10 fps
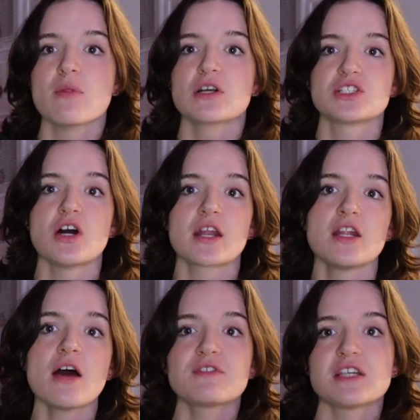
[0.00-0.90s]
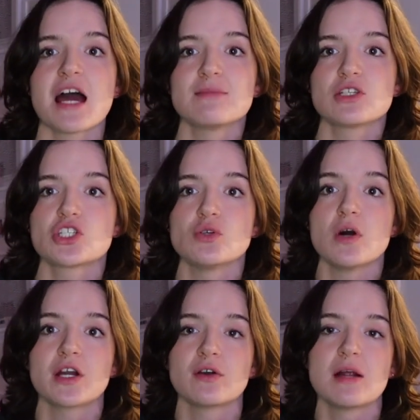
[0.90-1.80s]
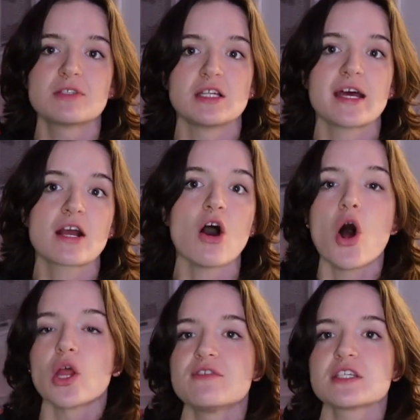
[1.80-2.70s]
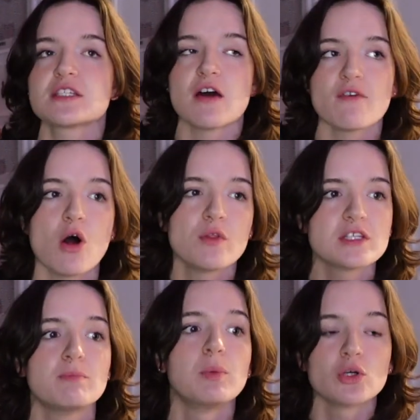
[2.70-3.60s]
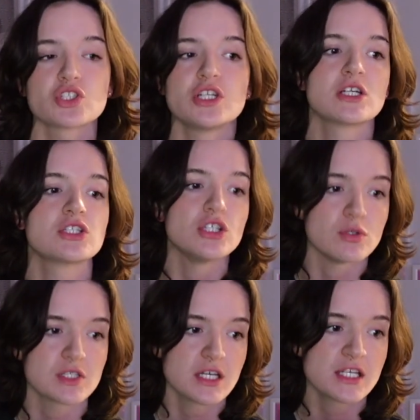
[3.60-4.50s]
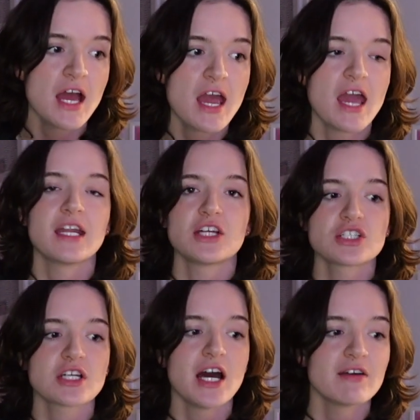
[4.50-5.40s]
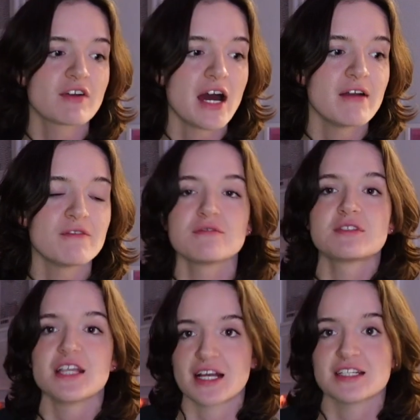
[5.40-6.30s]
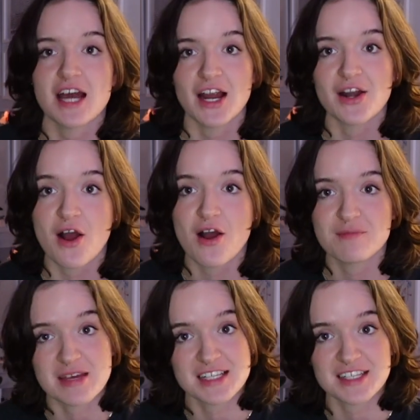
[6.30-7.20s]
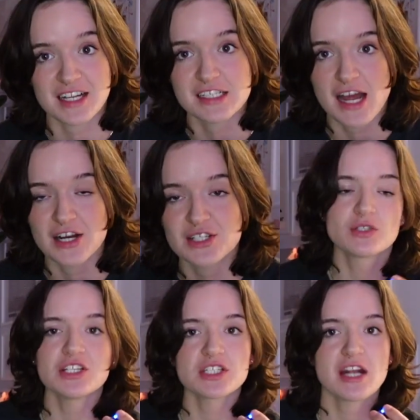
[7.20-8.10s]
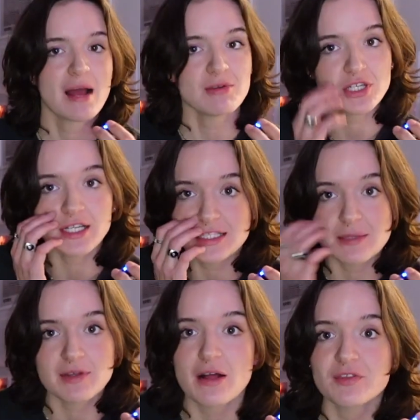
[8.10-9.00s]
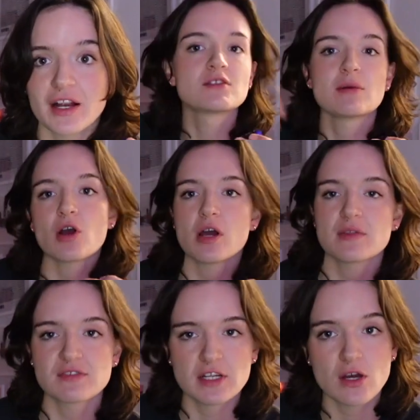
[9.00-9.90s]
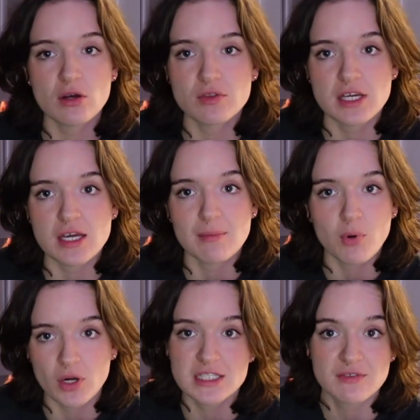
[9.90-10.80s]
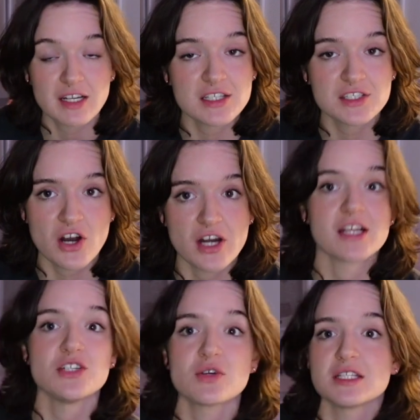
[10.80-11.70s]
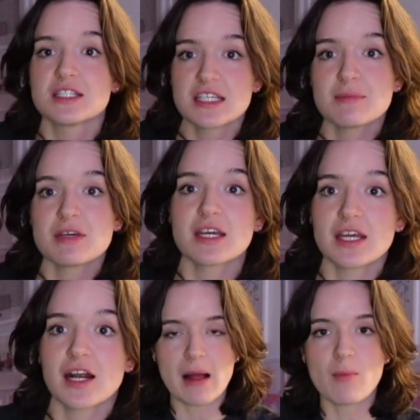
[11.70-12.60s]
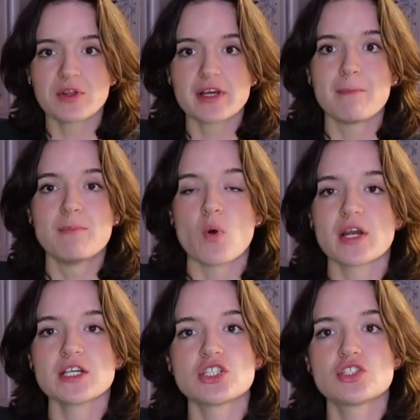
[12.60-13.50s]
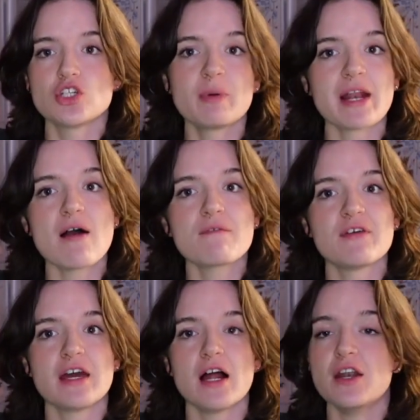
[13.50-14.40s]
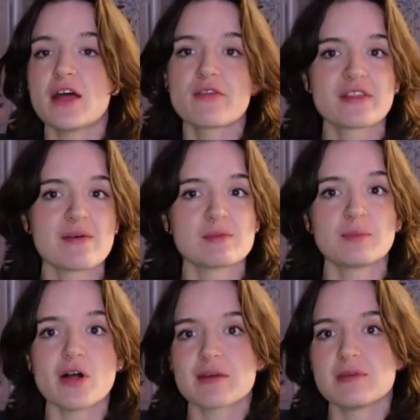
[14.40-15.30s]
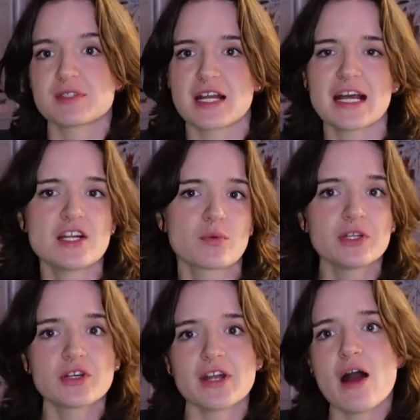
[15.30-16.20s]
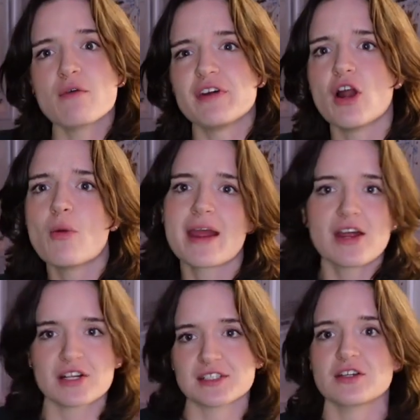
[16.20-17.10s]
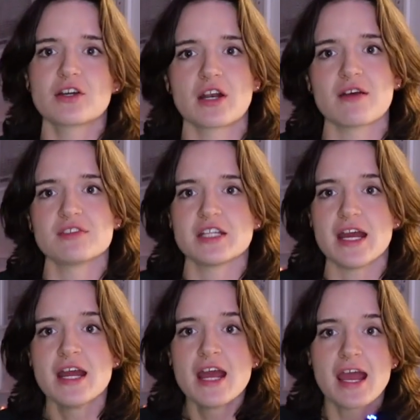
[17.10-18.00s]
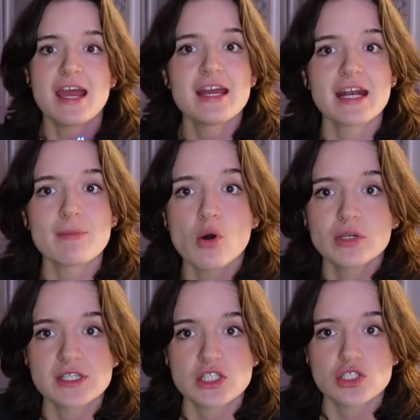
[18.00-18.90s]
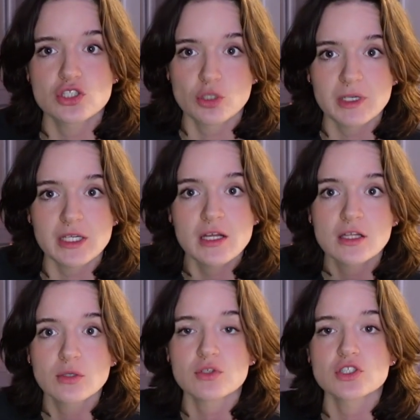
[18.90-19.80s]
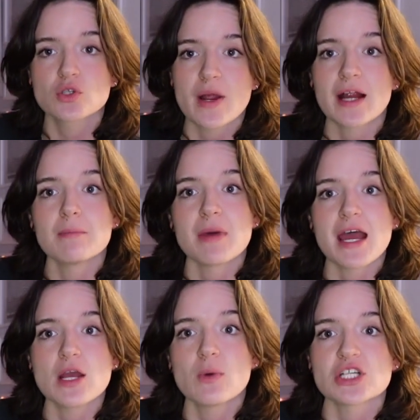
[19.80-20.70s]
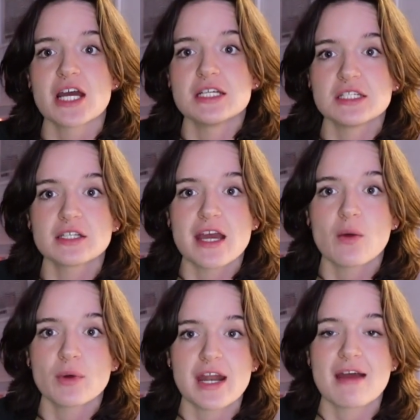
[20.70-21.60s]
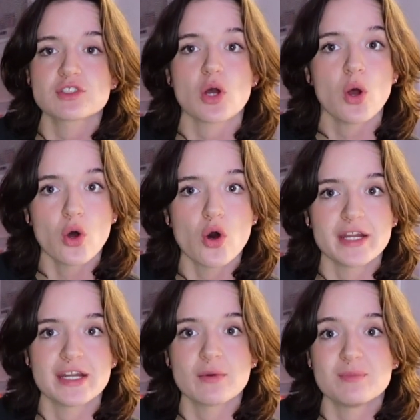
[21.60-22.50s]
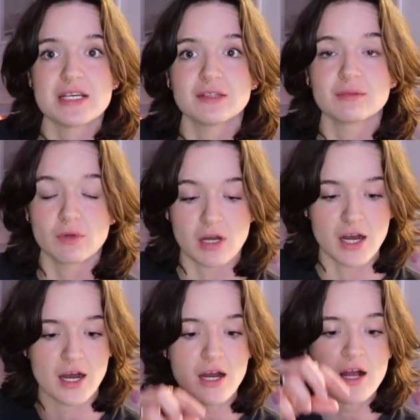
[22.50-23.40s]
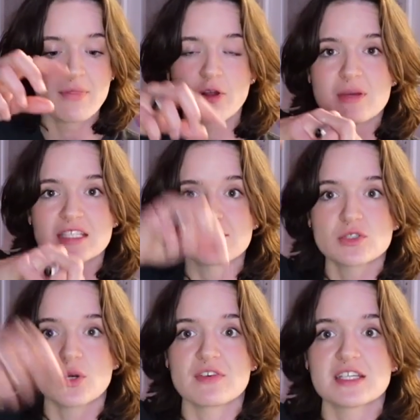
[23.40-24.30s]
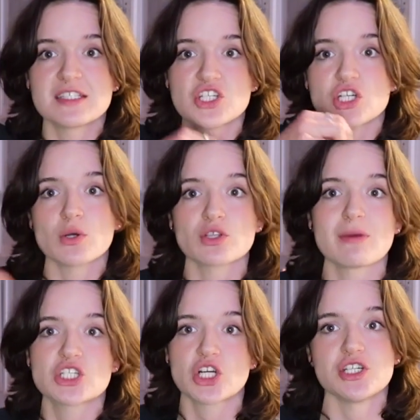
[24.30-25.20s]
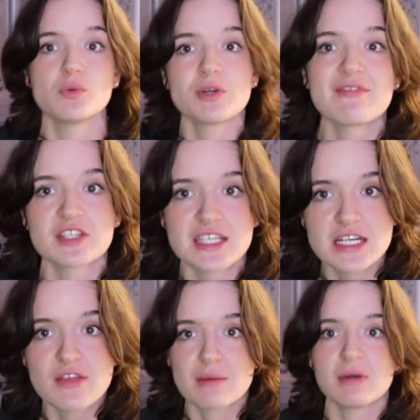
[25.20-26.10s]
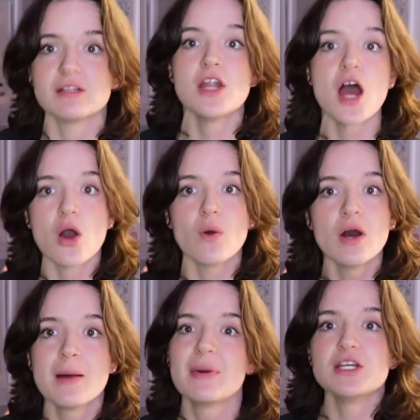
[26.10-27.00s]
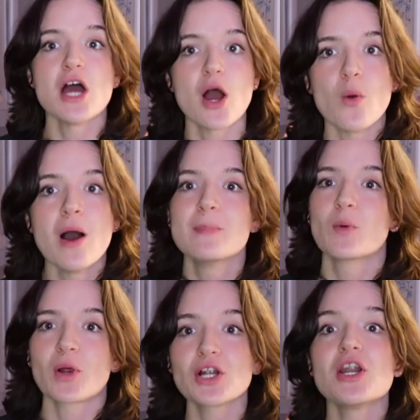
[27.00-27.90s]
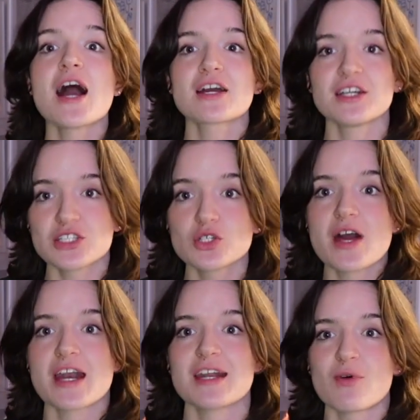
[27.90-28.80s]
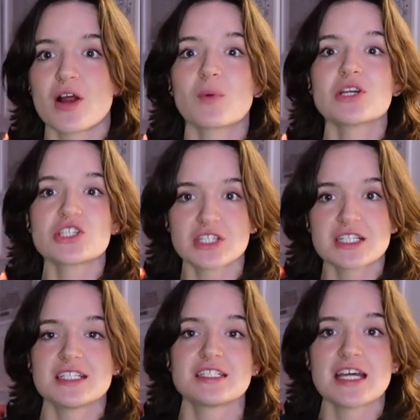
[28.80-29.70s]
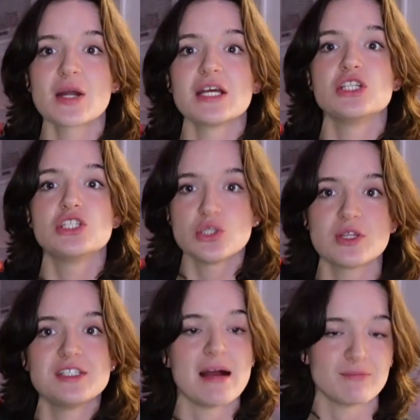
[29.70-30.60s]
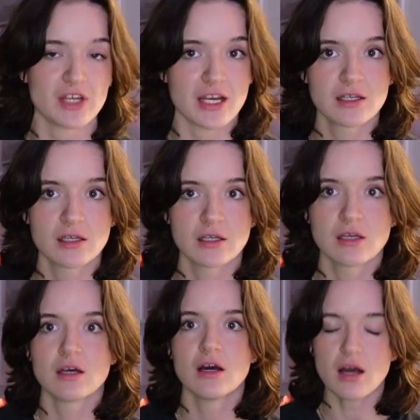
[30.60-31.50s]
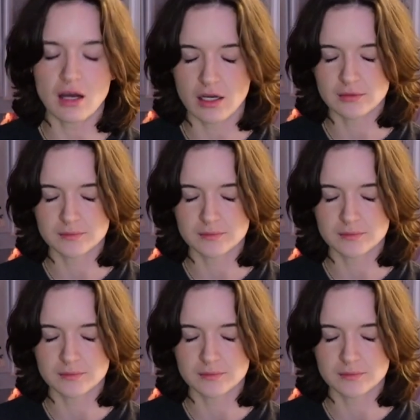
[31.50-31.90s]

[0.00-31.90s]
There's not enough time to shoot uninterrupted. Like all of this stuff, all these bullshit bullshit excuses. And I just kind of got sick and tired of being sick and tired. So I just said, I'm just gonna get something out there. So I'm calling this video the importance of started. And you can see me here. I'm wearing like a boring, stupid outfit. Another thing that was been blocking me was like, I need a really good outfit. Oh, my hair doesn't look good enough today. And I'm holding this stupid little square mic, which ideally I wouldn't have to hold and it would be uh, there would be some sort of extension going through my shirt and you wouldn't have to see anything, but no, but no, but we're not gonna do that anymore. We're just gonna sit down and do the damn thing. Huh.